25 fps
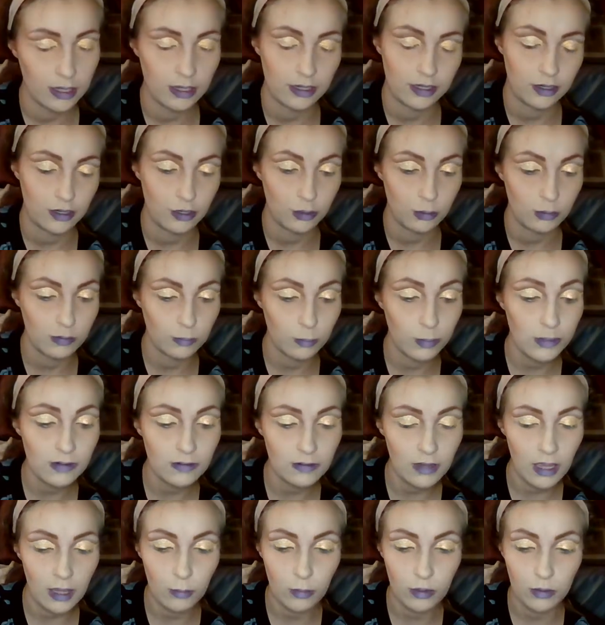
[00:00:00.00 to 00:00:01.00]
you know, spend
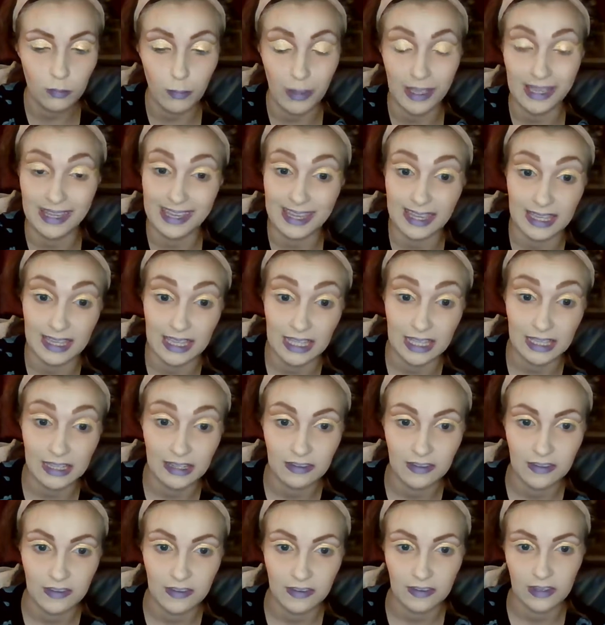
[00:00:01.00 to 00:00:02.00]
time with my
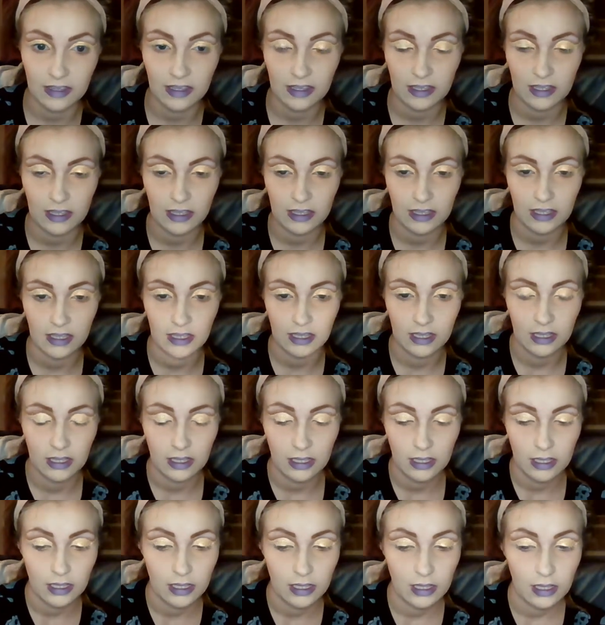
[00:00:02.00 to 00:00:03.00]
kids.
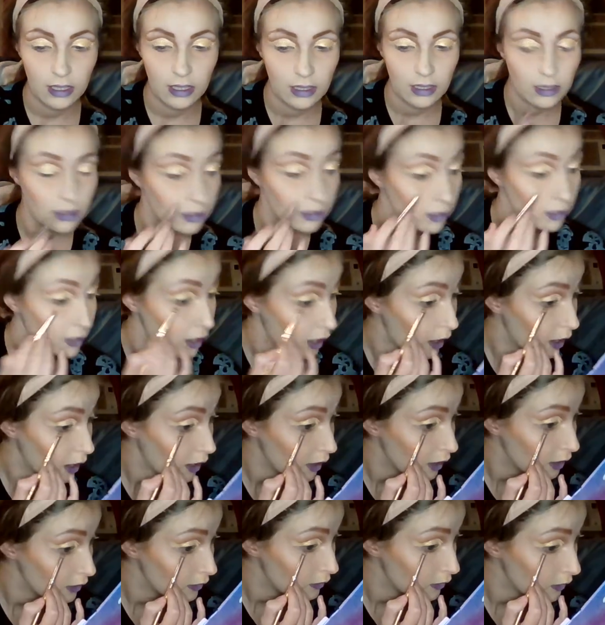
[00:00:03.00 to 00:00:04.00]

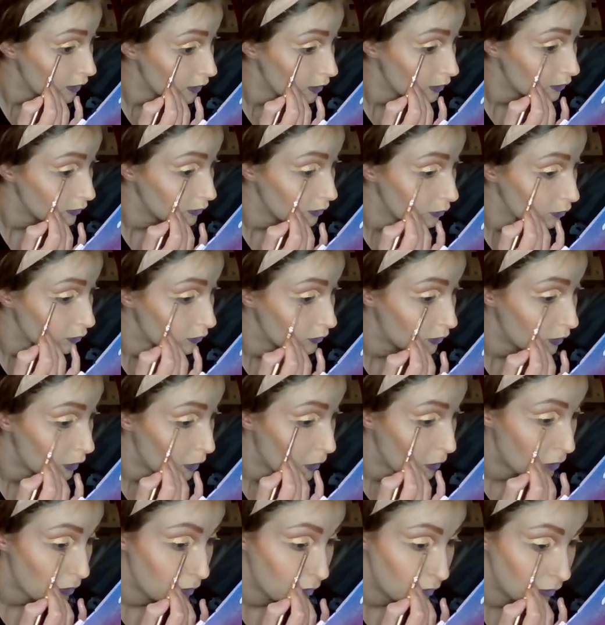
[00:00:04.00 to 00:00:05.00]
Kai, I think I told you
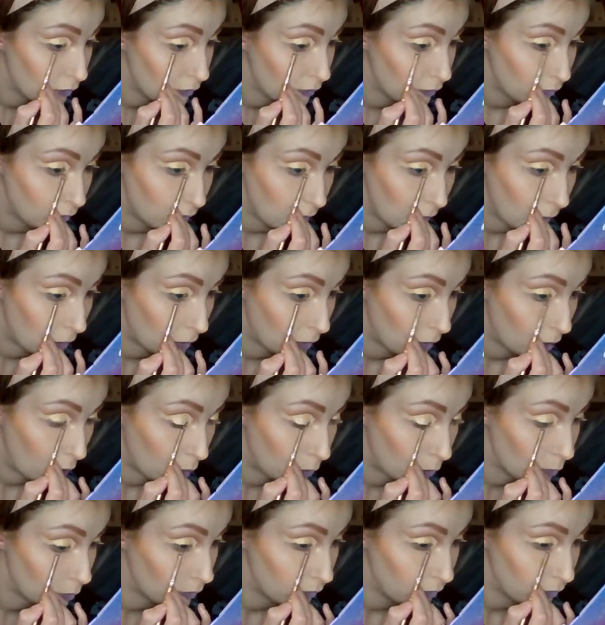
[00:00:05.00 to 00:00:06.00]
guys, have
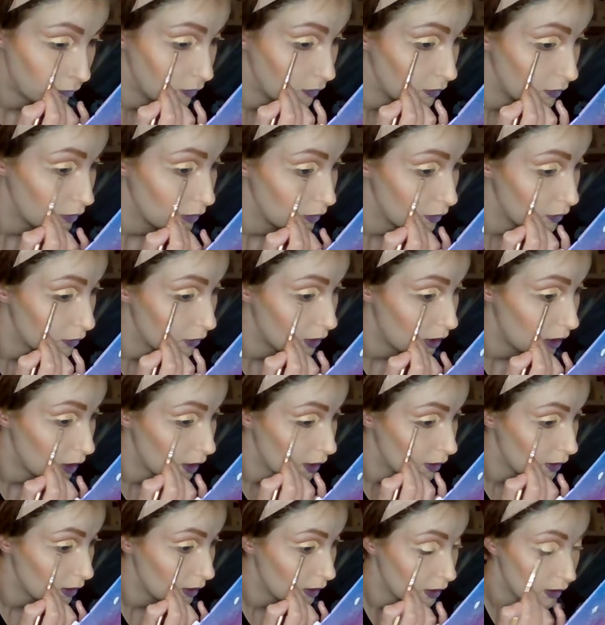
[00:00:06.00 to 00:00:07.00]
not been feeling good
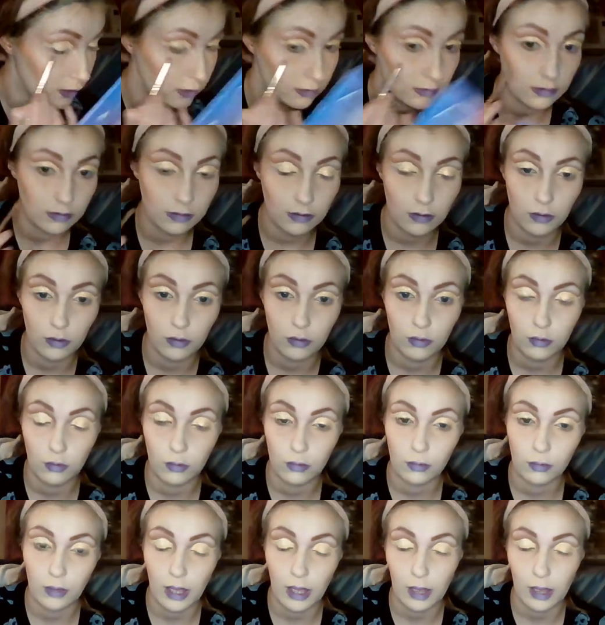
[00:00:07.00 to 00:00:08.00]
lately,
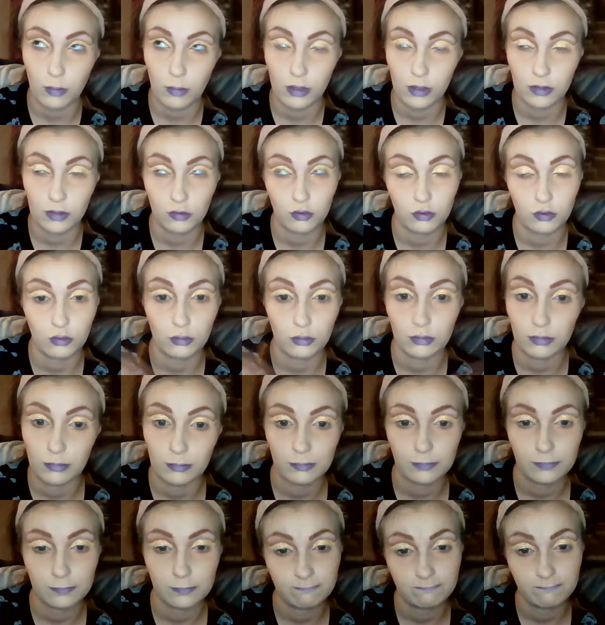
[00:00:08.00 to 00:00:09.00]
so I want to,
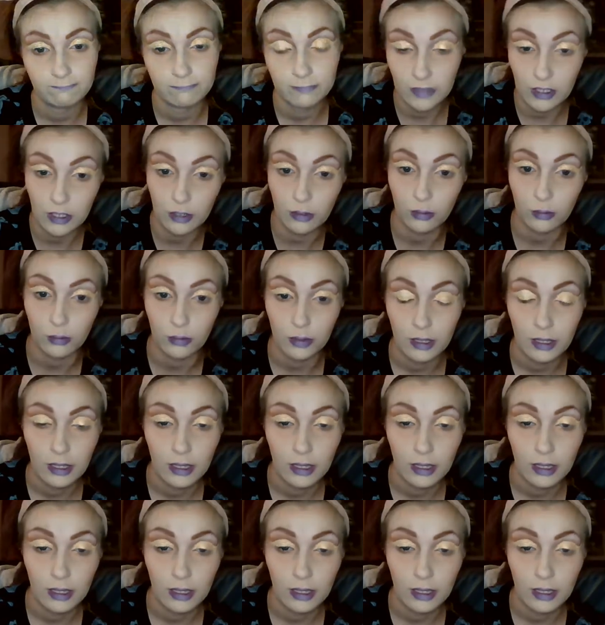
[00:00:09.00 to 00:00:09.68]
you know,